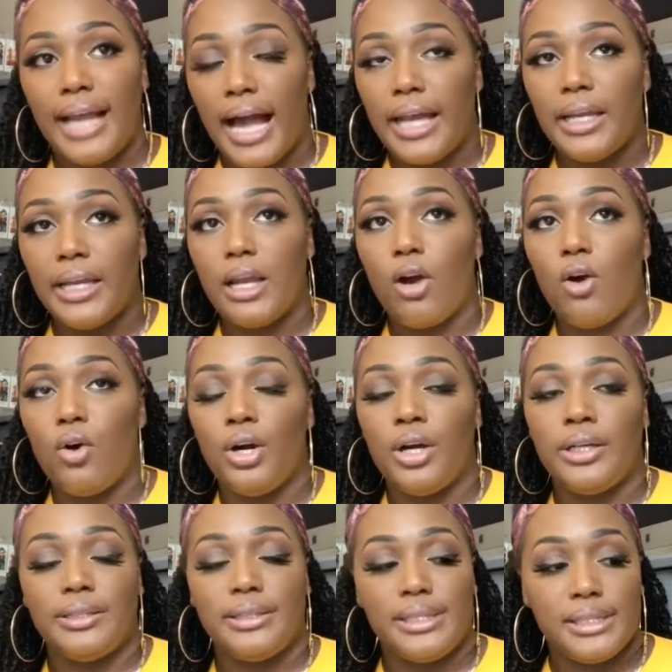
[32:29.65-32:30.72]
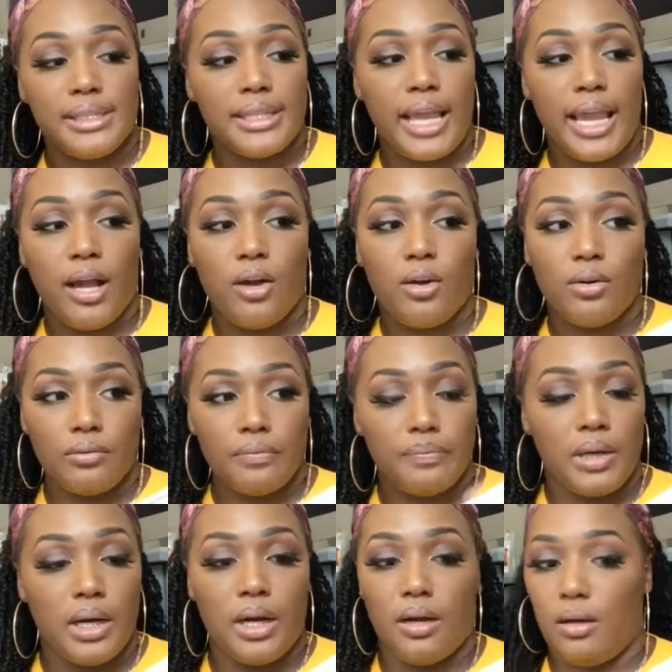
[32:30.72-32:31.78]
Got it on discount,
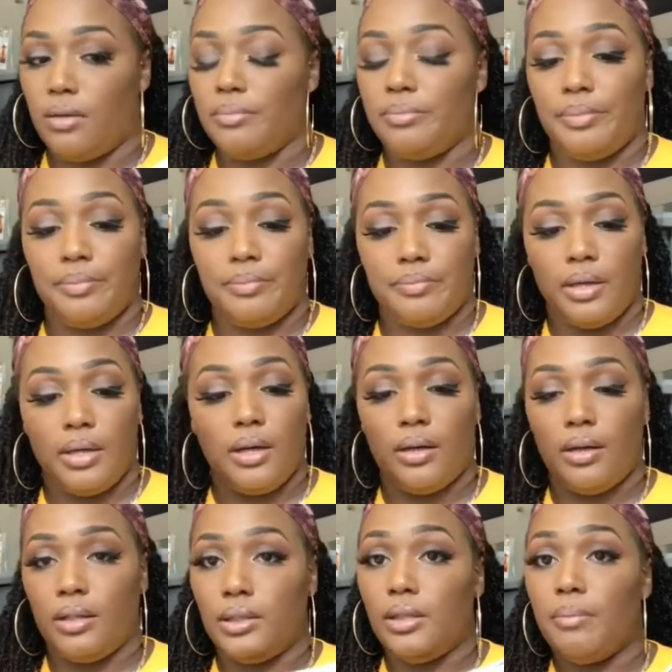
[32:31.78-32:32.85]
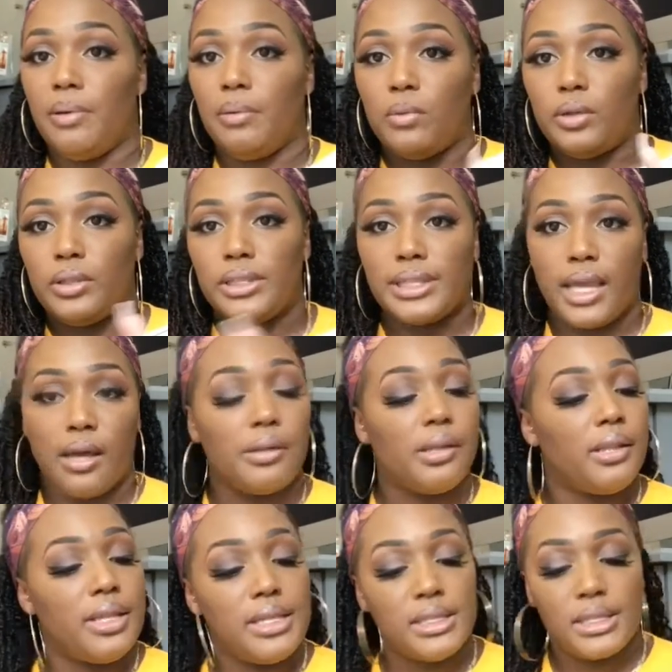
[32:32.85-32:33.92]
a little bit more
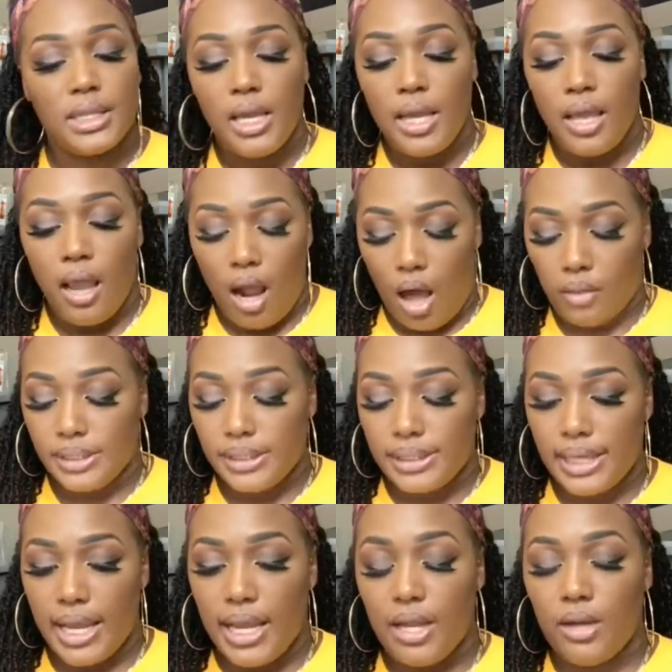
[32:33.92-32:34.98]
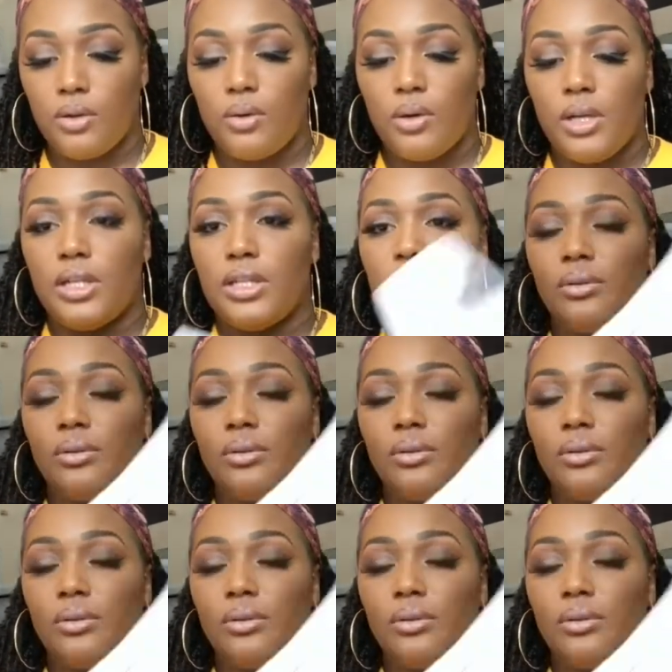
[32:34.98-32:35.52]
discount than this on the sale.